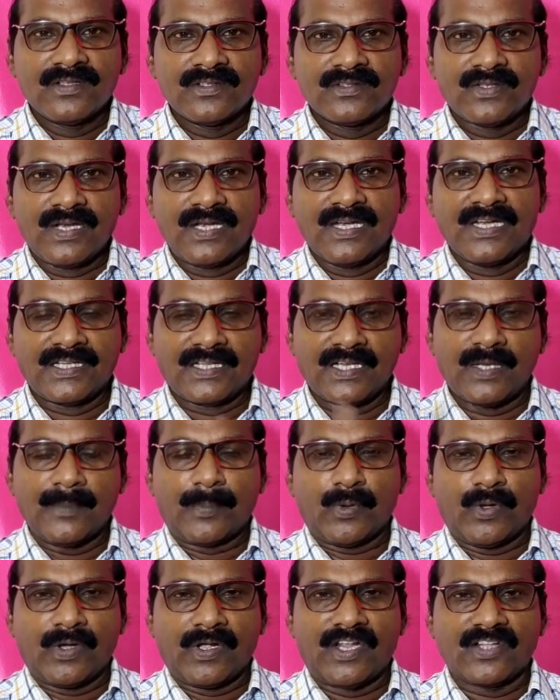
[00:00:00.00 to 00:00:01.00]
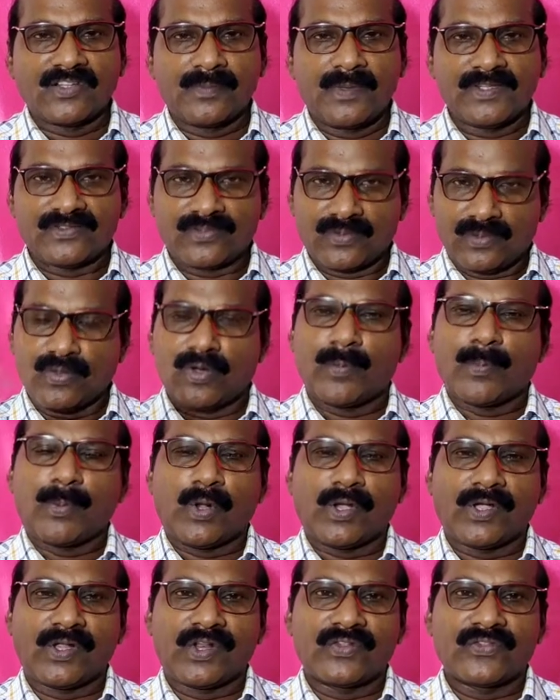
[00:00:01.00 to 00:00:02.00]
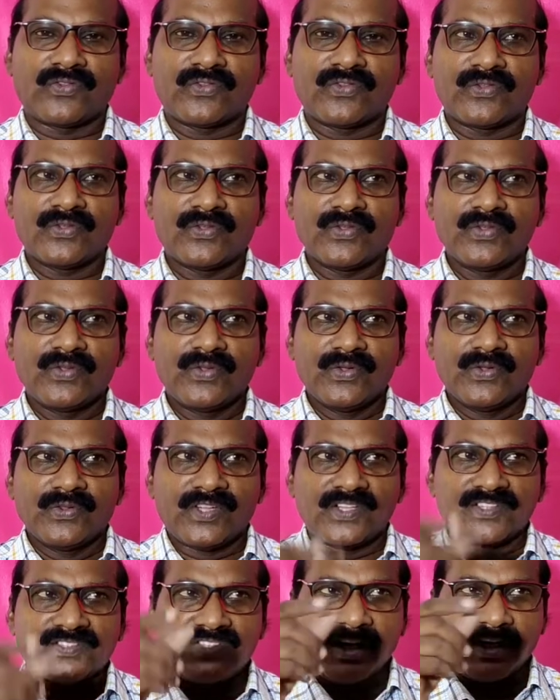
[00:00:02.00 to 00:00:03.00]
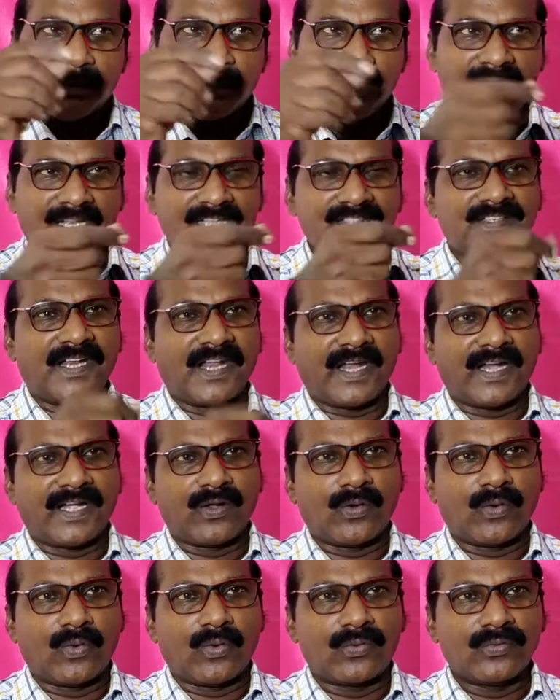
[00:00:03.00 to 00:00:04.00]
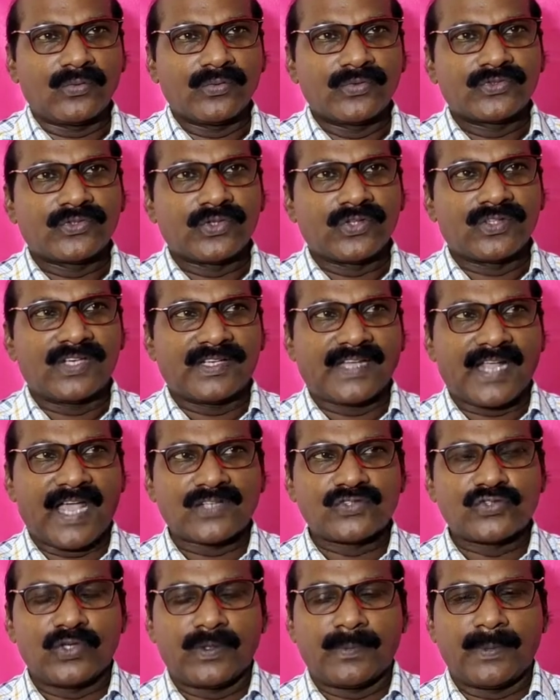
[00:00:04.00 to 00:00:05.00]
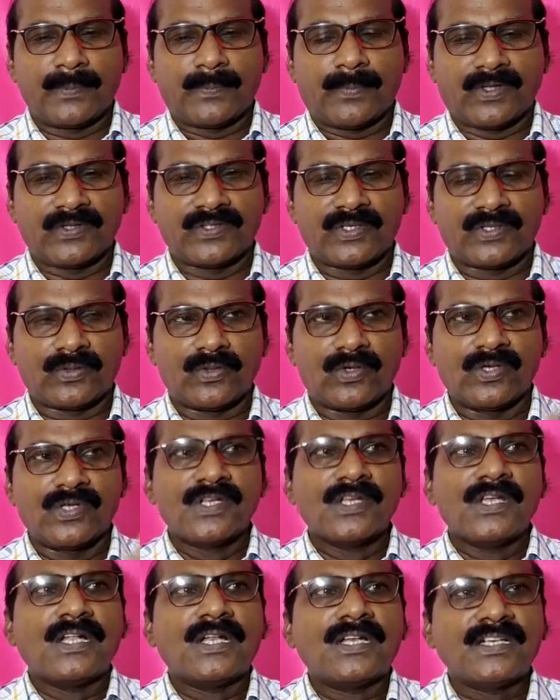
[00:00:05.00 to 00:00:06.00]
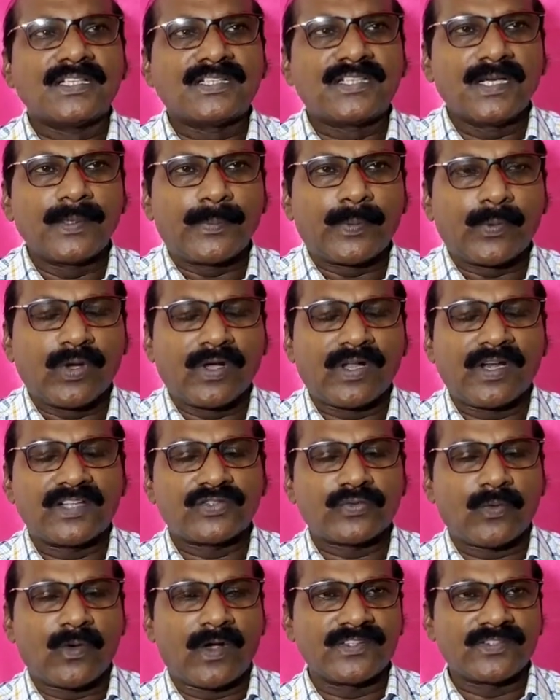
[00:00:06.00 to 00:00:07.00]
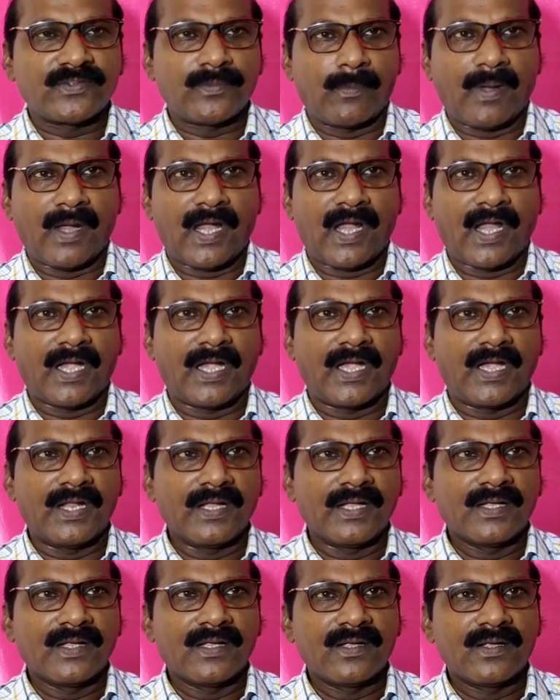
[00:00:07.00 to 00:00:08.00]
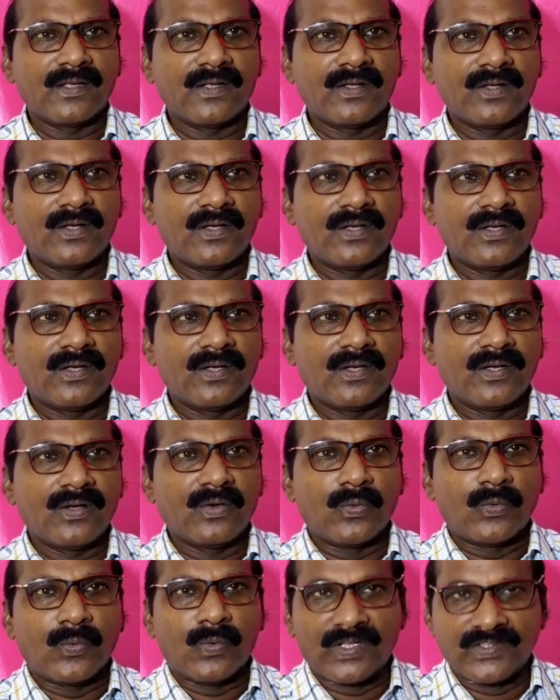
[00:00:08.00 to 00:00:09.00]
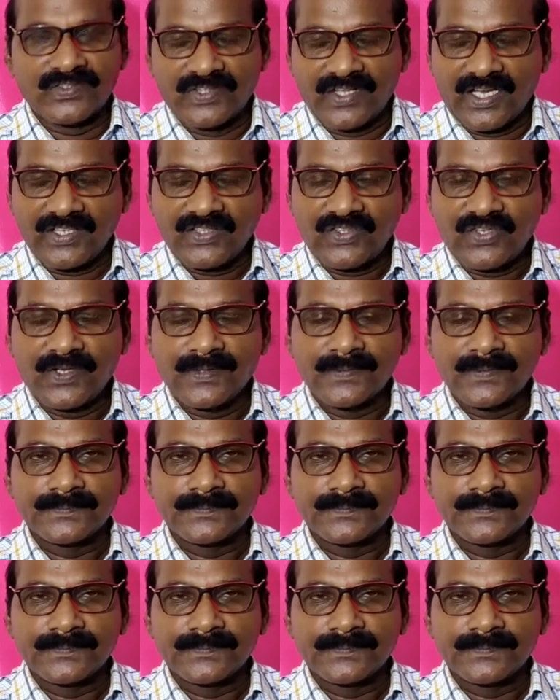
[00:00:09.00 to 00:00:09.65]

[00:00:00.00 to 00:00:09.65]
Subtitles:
Little progress means no progress. The statement is negative, so the tag should be positive. Little progress was made. Was it?